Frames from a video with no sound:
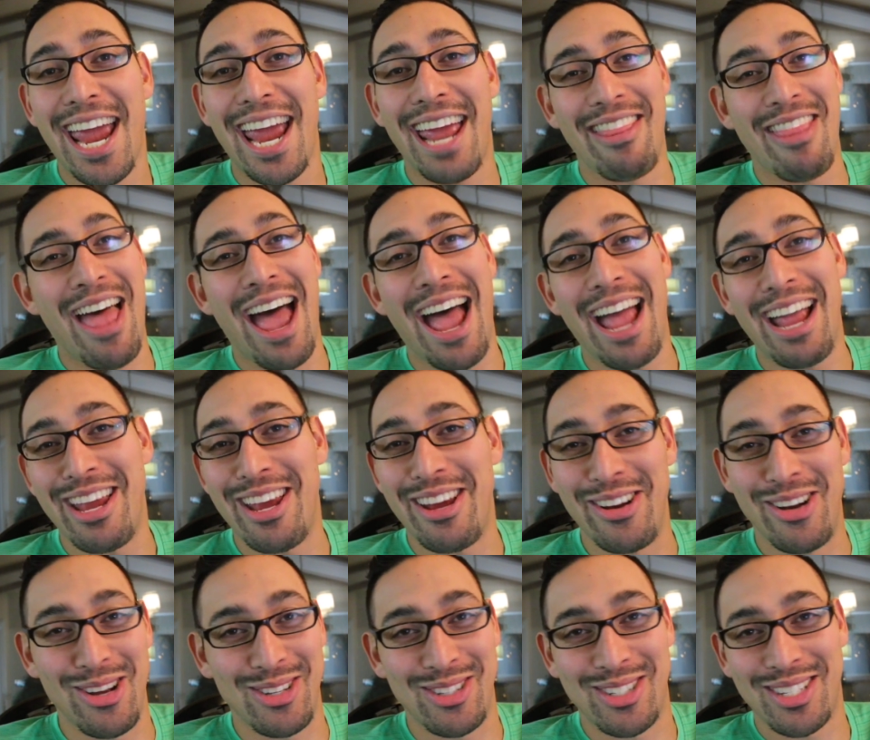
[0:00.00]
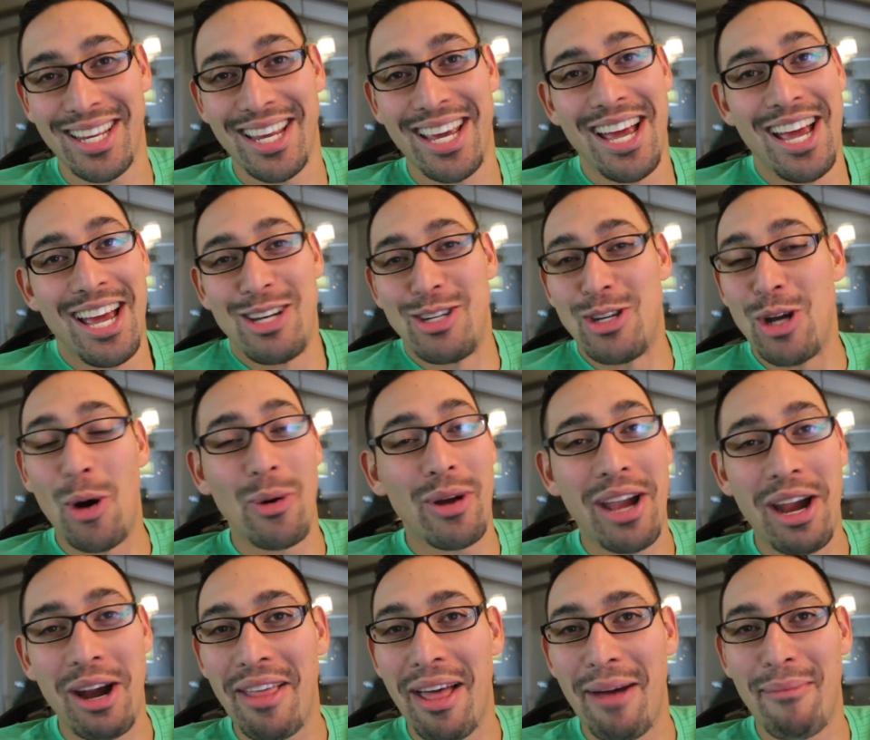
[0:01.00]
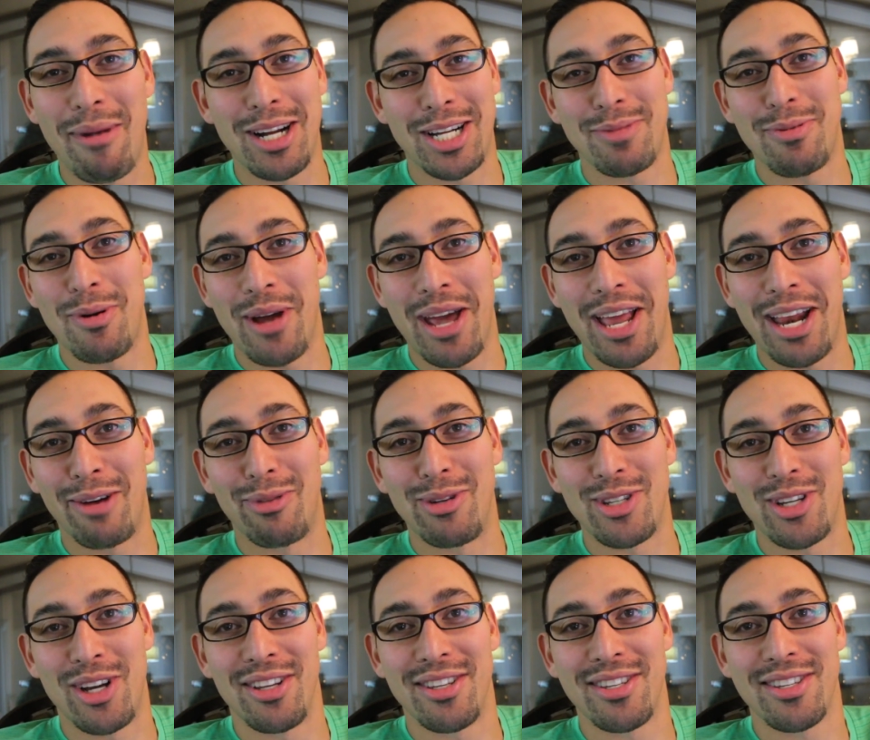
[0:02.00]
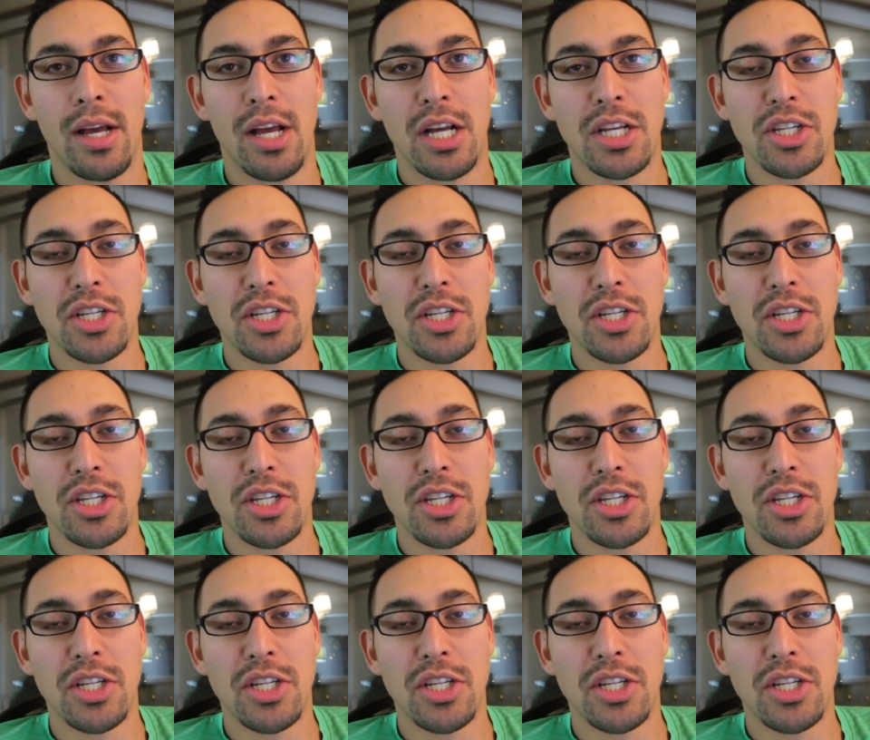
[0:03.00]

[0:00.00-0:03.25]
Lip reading: and that you just don't care that much about getting results.